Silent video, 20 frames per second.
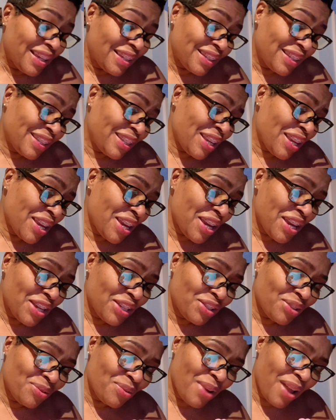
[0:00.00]
Did
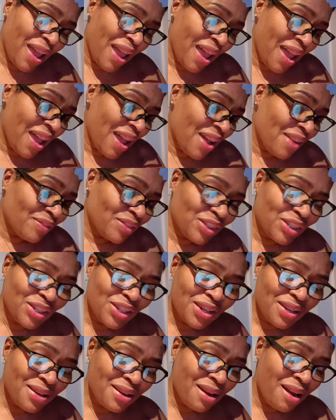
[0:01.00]
you have to
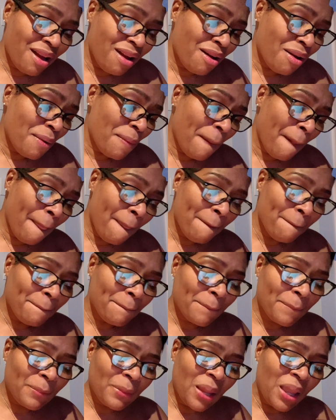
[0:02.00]
go
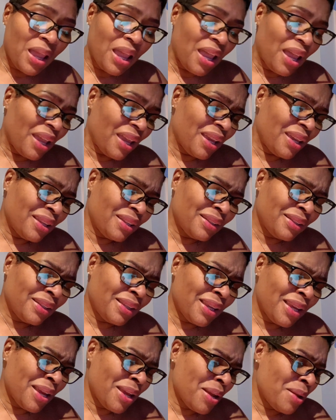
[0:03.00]
and
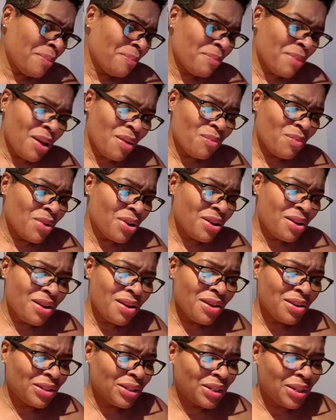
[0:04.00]
leave my
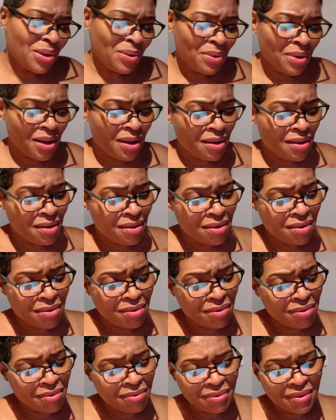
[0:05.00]
world so
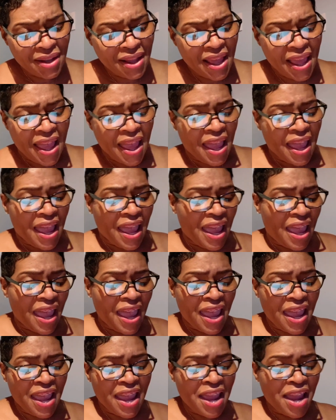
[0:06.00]
cold?
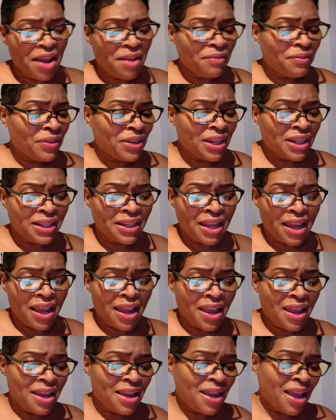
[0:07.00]
Every
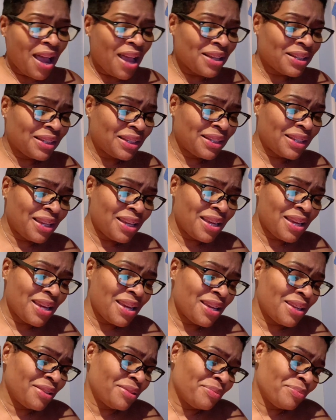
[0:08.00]
day I
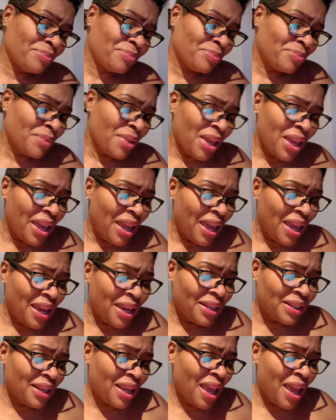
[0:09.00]
sit and
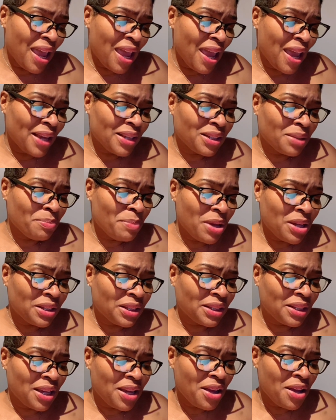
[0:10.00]
ask
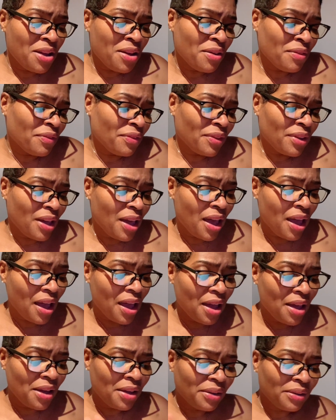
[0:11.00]
myself
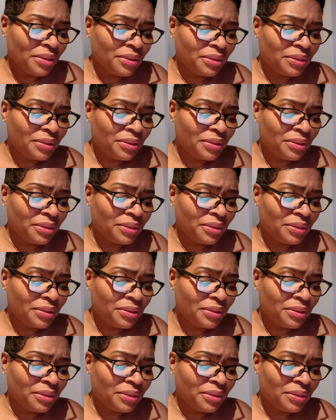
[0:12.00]
how.